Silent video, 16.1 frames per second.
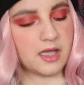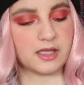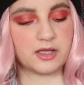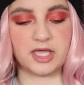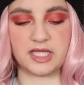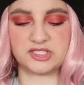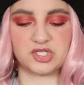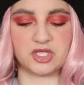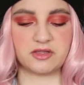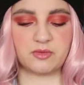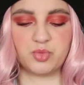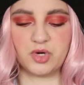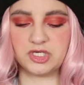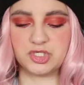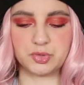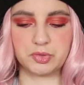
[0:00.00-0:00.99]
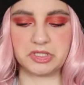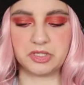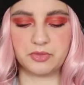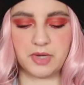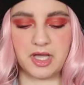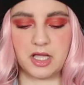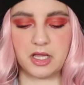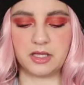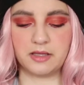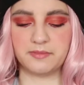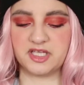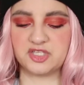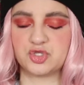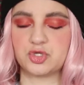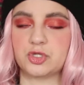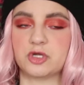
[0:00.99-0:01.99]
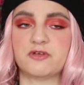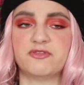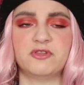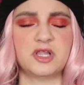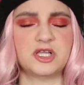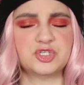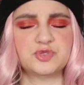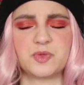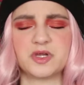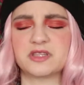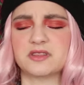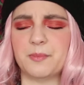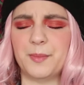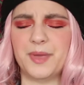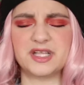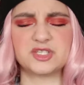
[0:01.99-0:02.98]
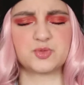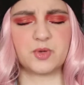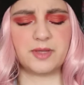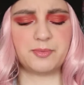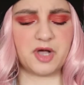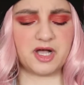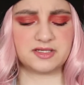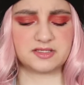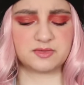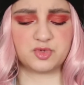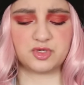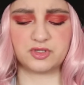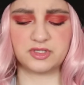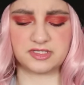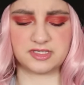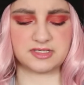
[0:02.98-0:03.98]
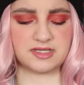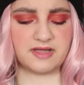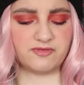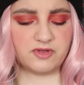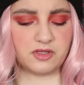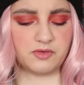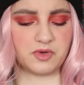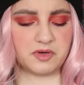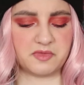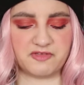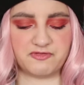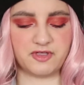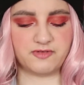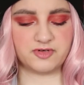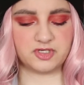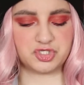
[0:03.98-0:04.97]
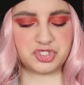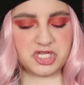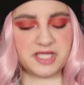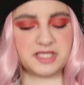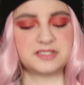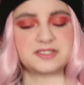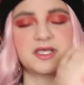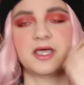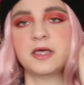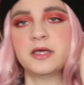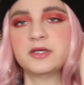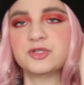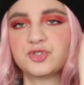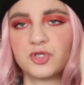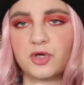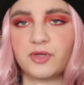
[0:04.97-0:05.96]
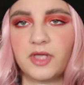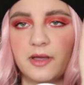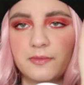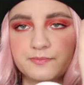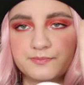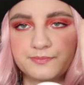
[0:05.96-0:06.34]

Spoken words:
Gets on the brush really well. It makes you look flushed, but in the best way possible. This is definitely one of my favorite shades. So yeah.